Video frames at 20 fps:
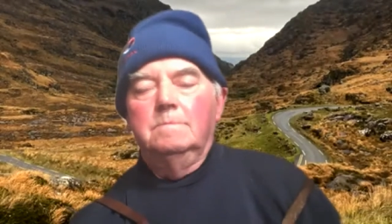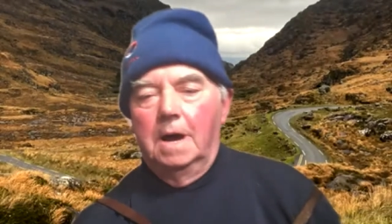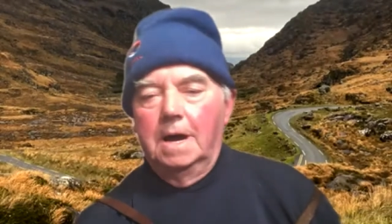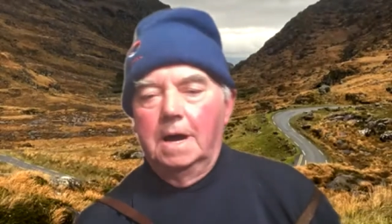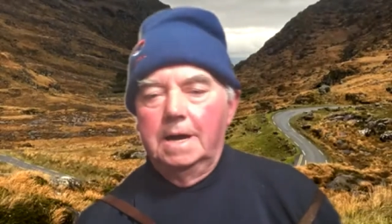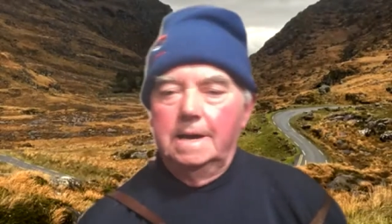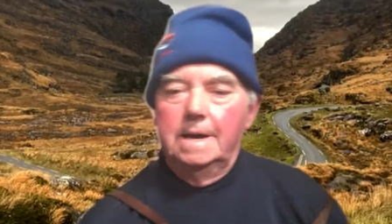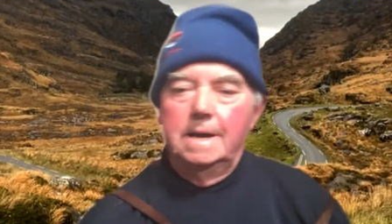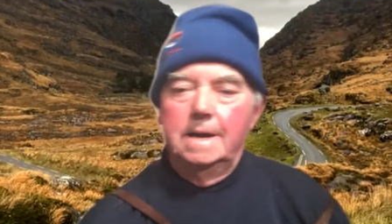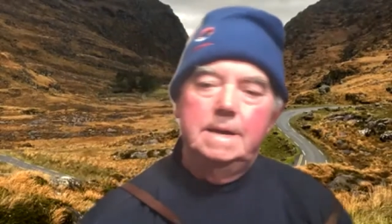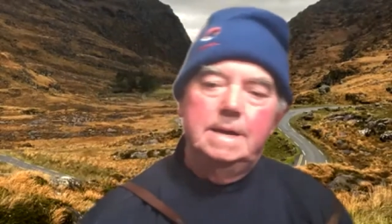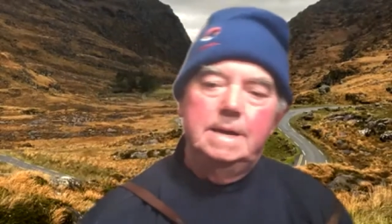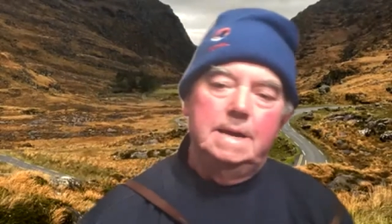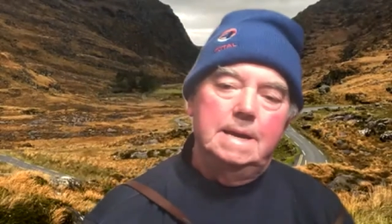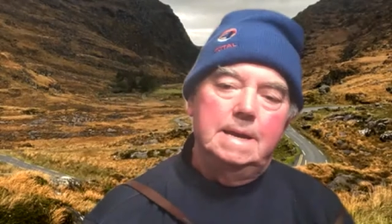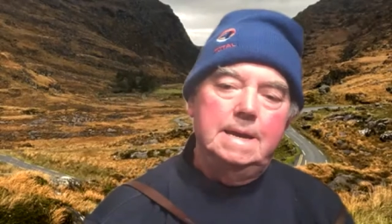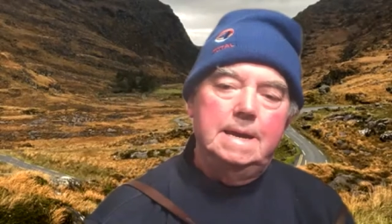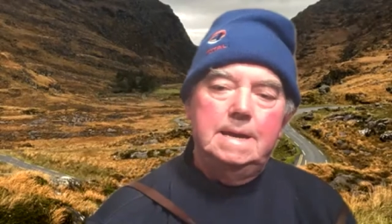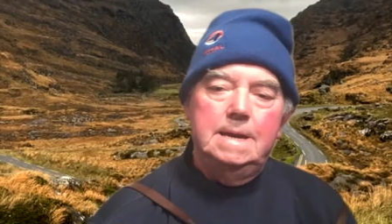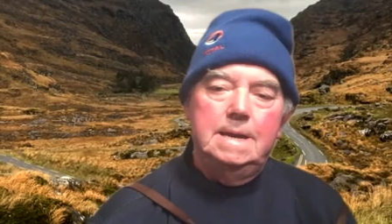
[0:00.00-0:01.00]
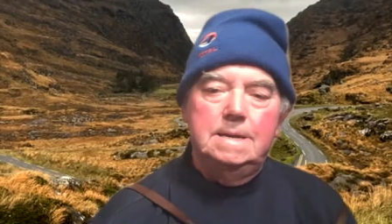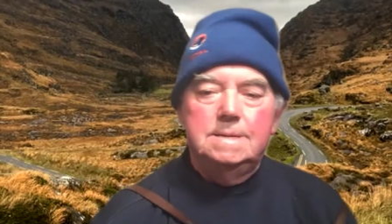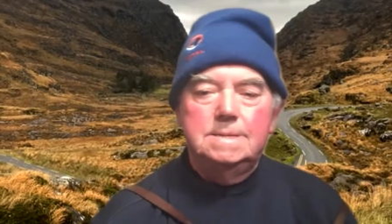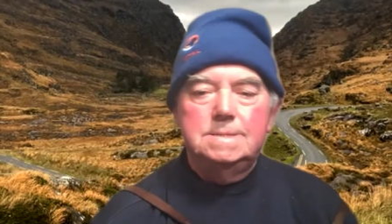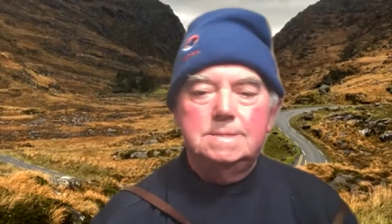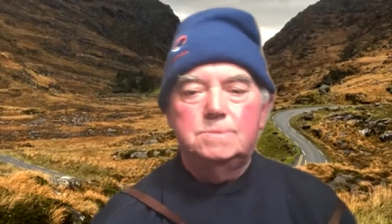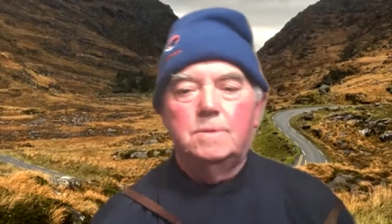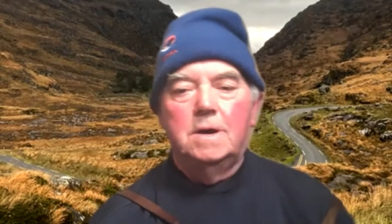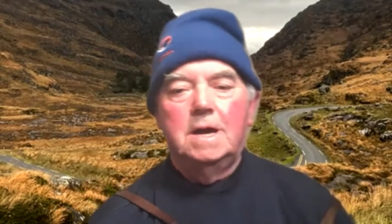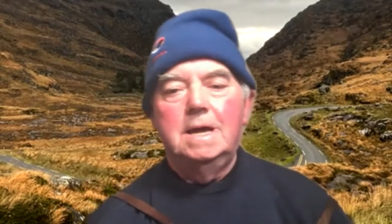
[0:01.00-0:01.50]
my
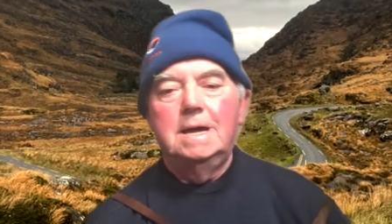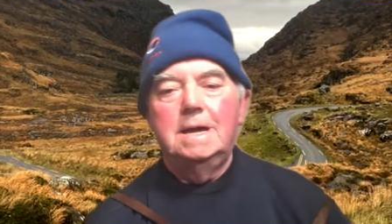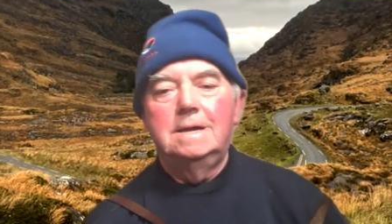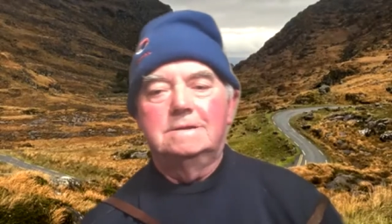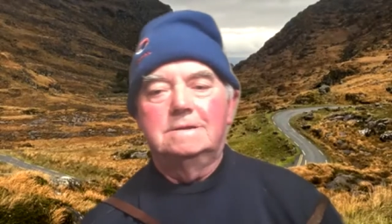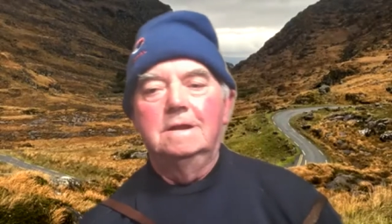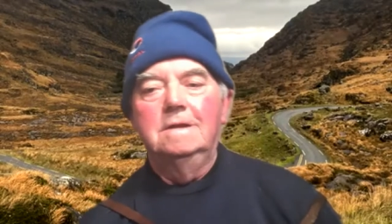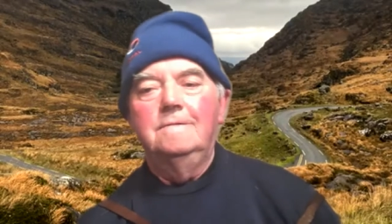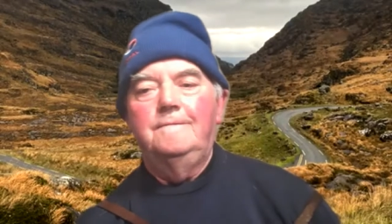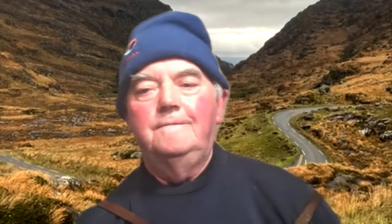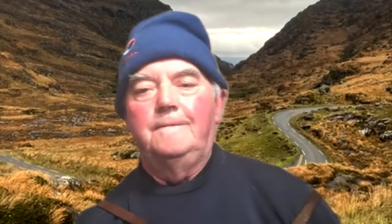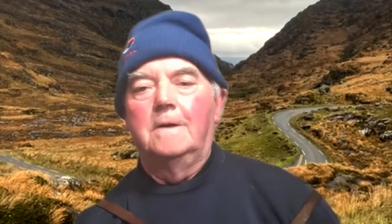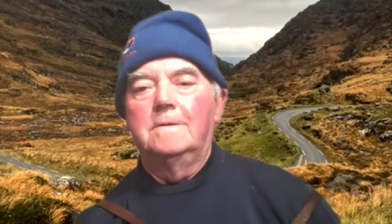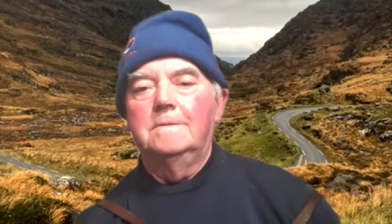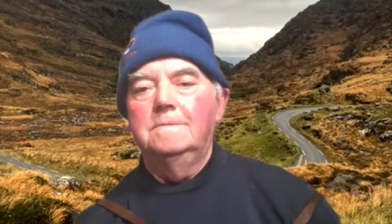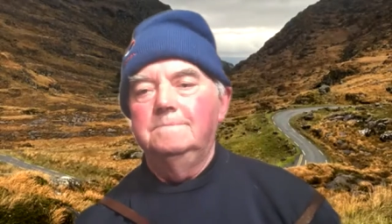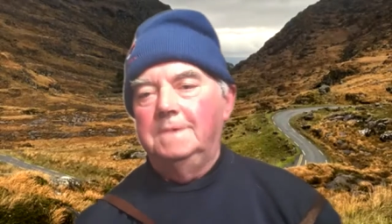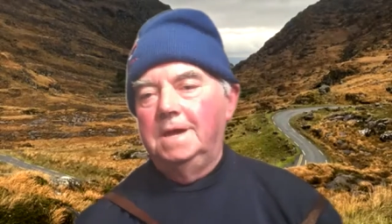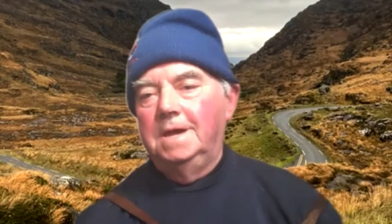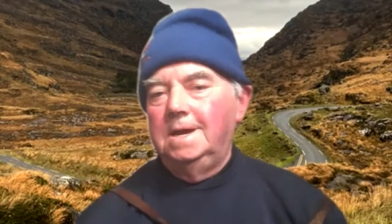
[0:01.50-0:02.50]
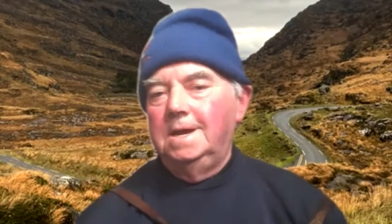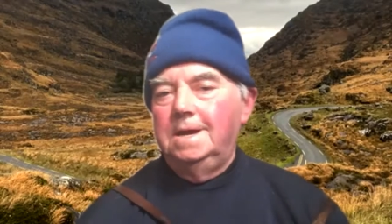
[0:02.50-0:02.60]
Eileen is waiting for me.